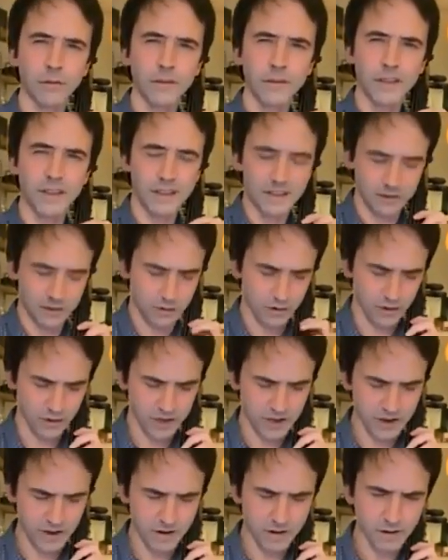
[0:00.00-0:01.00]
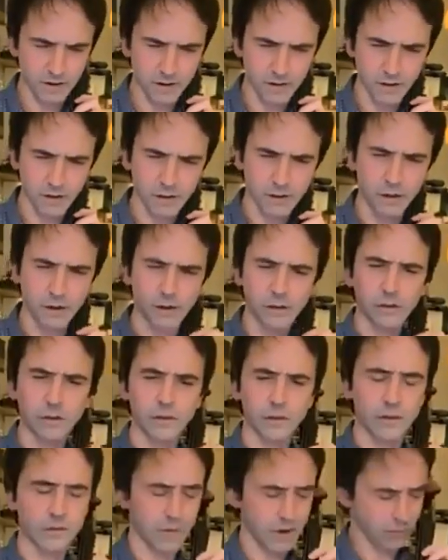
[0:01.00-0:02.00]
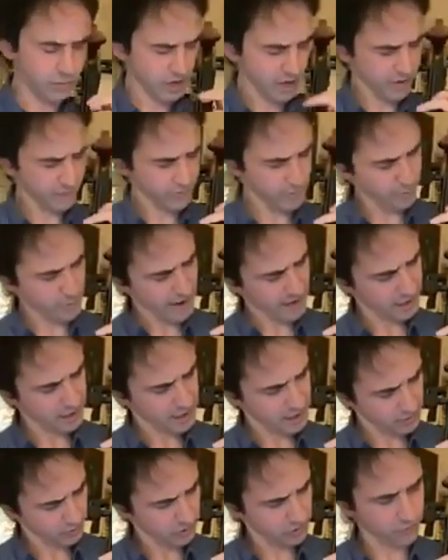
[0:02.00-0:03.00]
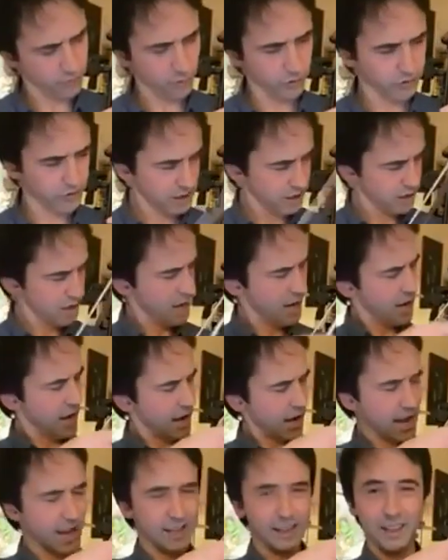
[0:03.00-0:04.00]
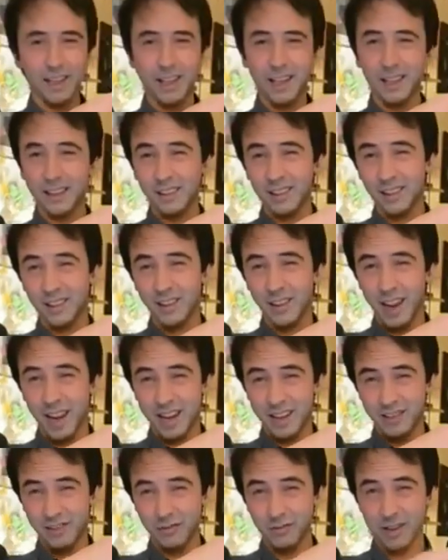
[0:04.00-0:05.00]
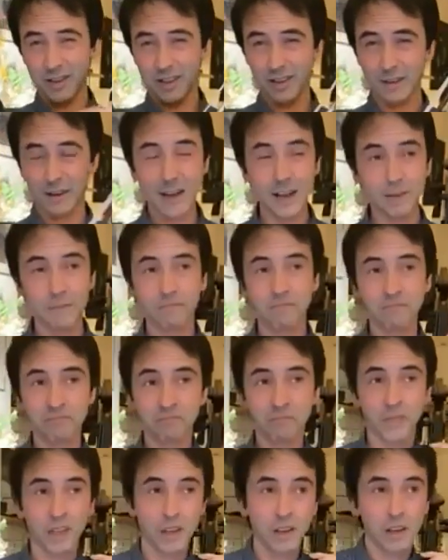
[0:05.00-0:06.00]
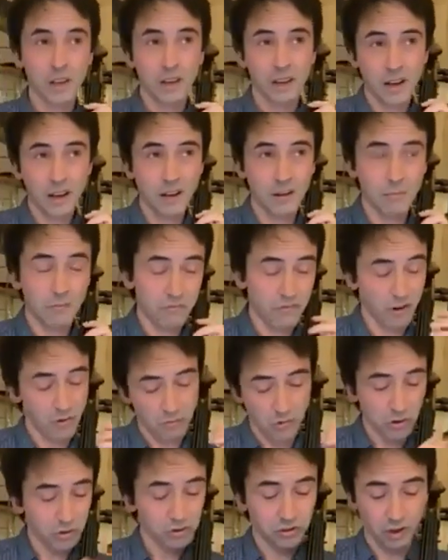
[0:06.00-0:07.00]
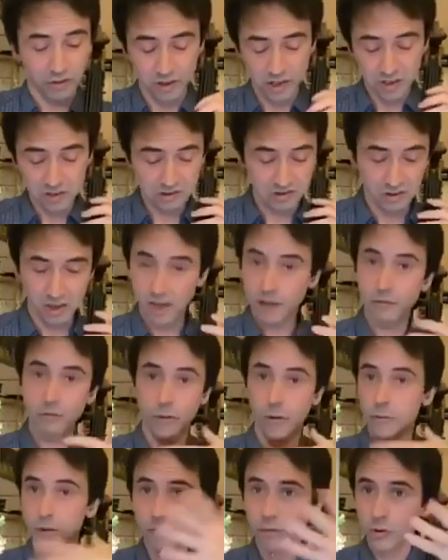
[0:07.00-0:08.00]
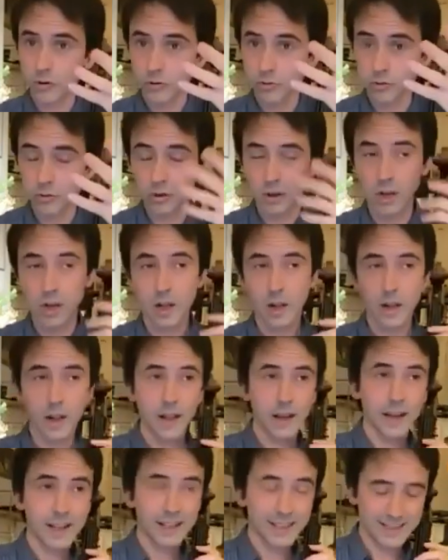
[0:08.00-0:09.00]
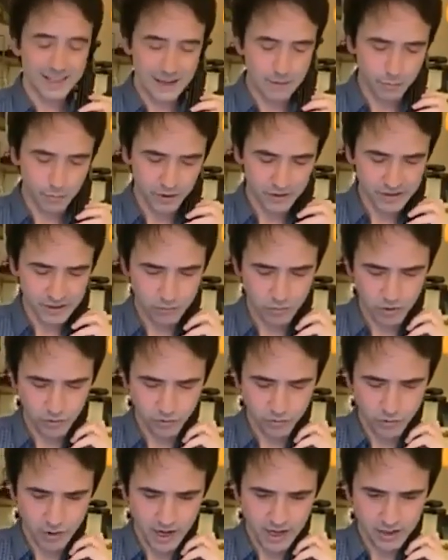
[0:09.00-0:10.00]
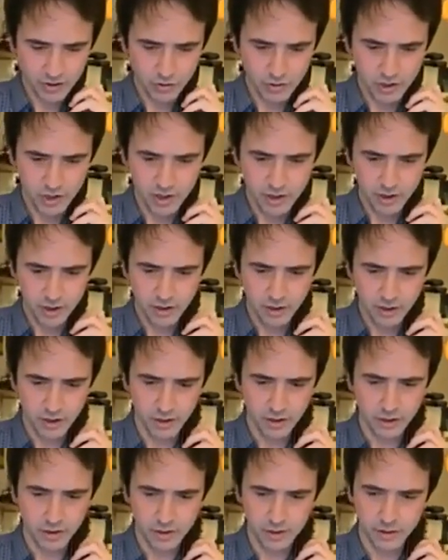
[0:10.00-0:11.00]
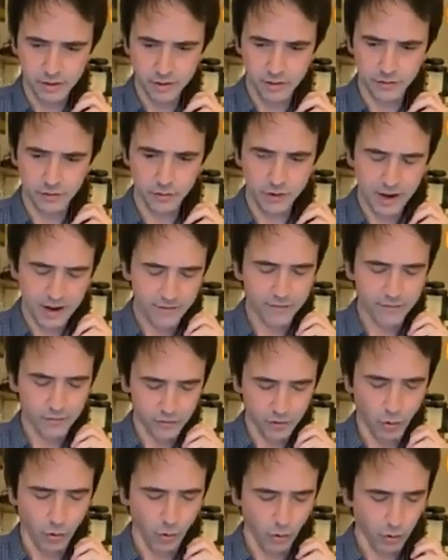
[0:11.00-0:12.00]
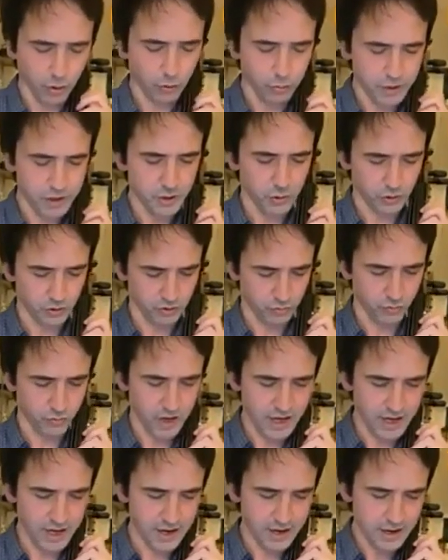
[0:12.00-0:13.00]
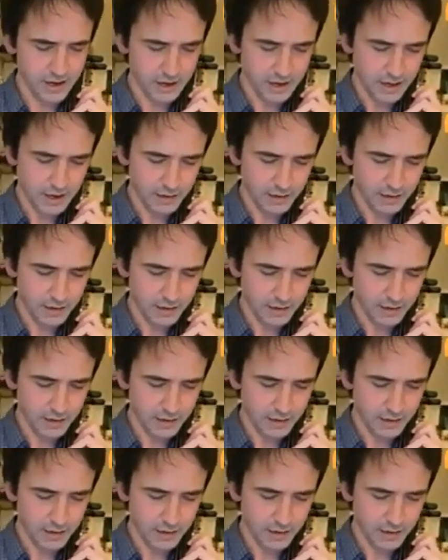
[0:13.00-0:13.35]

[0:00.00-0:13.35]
This chord here, where we have a barré with the fourth finger, and then the A string. And for most of us, and for me for sure, it's impossible to actually to have all three notes really